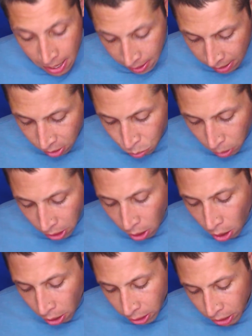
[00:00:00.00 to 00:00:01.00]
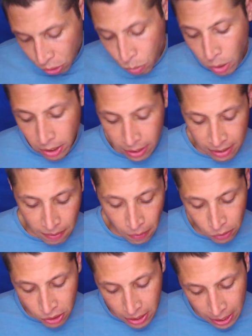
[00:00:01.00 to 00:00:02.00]
This is one of the hardest one of these I've ever
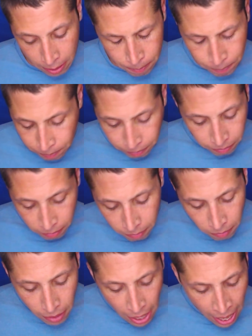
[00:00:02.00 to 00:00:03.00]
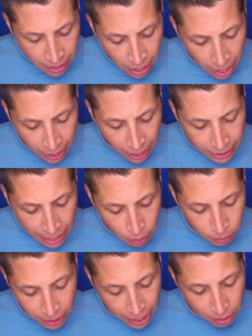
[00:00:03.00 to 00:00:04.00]
seen. And I, I get,
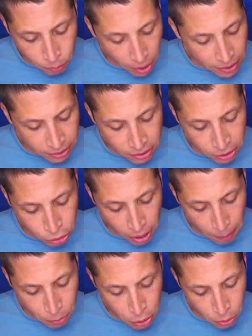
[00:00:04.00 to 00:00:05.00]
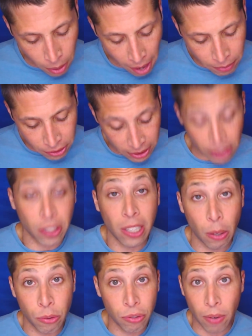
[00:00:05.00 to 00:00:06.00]
again, why this is a trap too. Obviously, it's
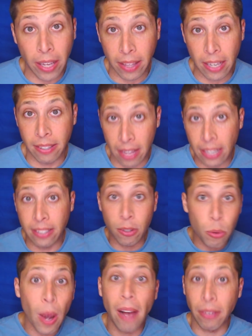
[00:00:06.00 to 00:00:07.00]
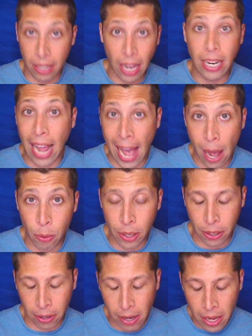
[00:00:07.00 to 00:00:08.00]
close, right? They, they do have a kind of how
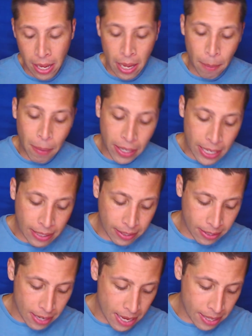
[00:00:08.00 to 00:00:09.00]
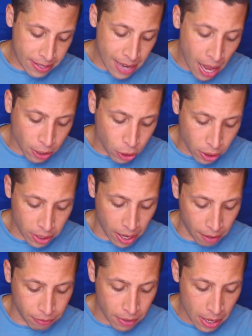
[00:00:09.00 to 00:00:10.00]
here. But it's it's not good
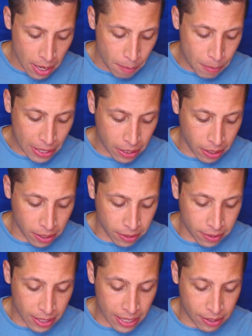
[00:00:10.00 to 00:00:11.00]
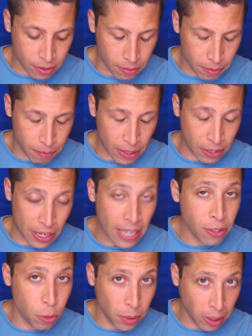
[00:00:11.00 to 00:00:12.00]
enough because it's, it
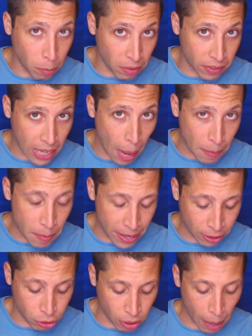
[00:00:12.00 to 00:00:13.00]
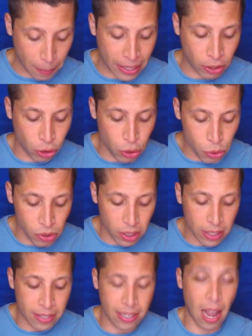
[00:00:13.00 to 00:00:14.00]
is doing a little bit of a copy-paste trap. It's using
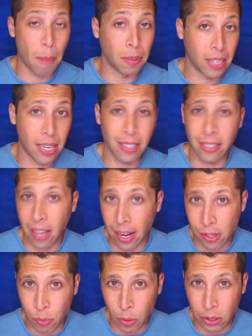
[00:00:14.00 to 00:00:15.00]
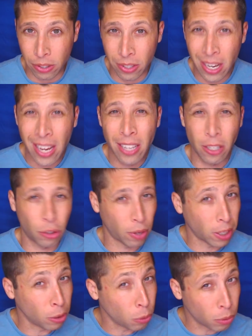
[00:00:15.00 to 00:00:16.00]
these complicated science words to try
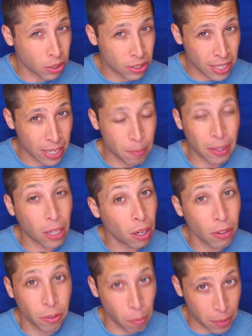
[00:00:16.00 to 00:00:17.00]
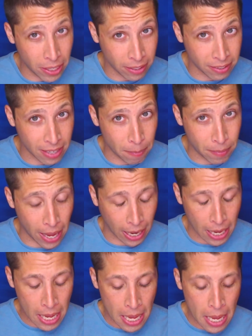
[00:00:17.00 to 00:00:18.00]
to lure in and be like, oh, they're repeating the same thing.
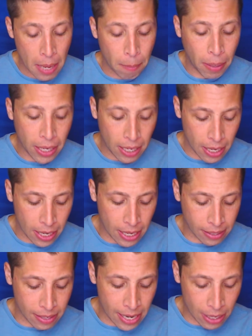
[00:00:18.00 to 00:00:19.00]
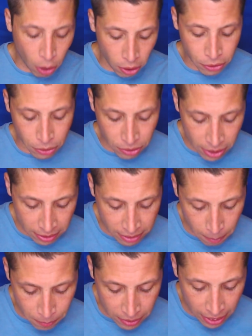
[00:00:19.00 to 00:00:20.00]
But it, it also says
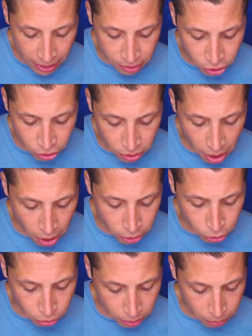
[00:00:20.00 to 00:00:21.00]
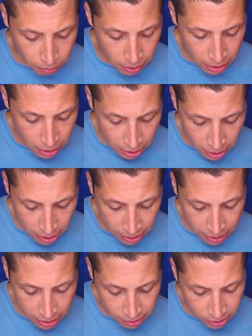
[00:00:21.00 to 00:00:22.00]
something that is just untrue. It
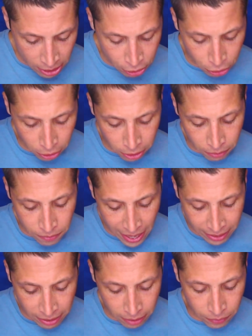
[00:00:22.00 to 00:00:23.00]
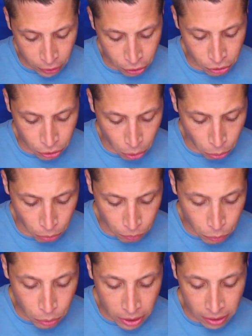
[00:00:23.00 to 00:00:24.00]
is in turn affecting the fish's total
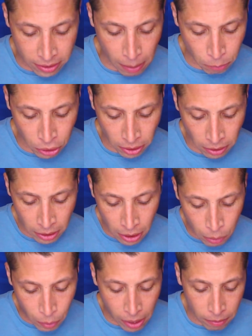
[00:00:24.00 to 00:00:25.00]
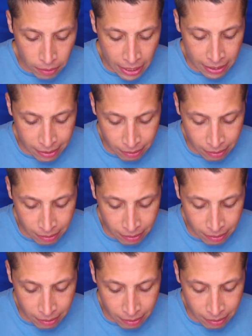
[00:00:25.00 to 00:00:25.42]
food consumption. Well, it